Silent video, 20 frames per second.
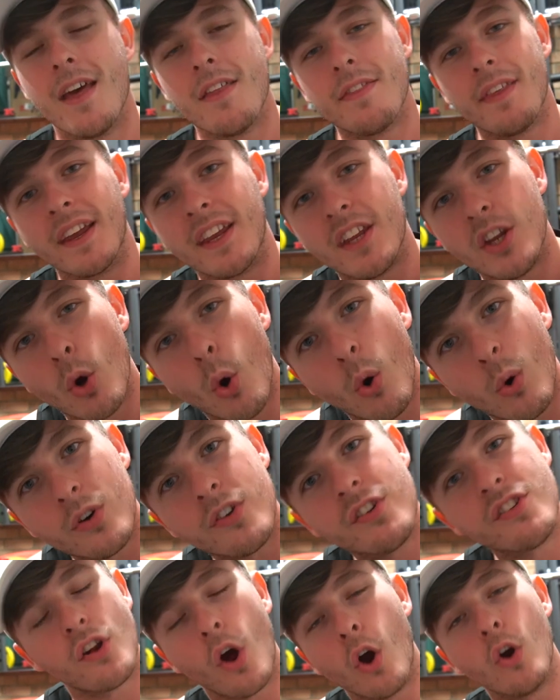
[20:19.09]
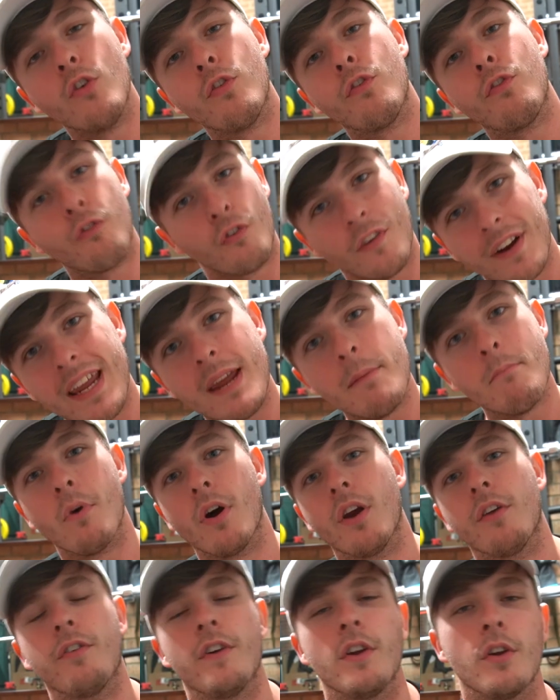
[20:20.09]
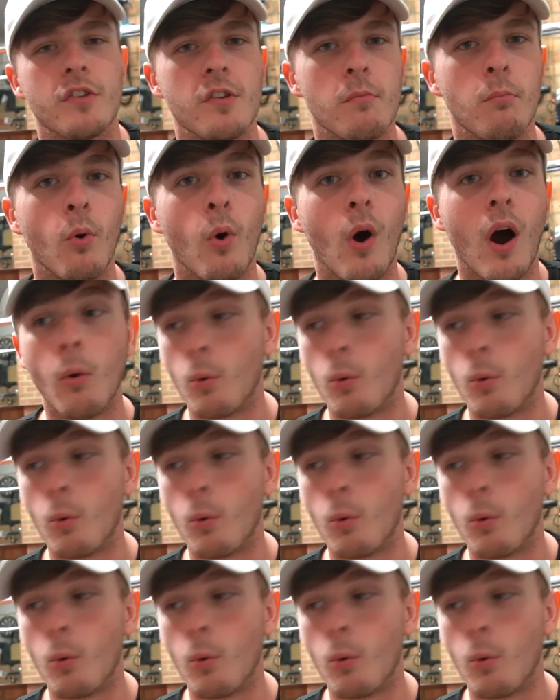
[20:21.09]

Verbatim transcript: Thank you all so frigging much for your support.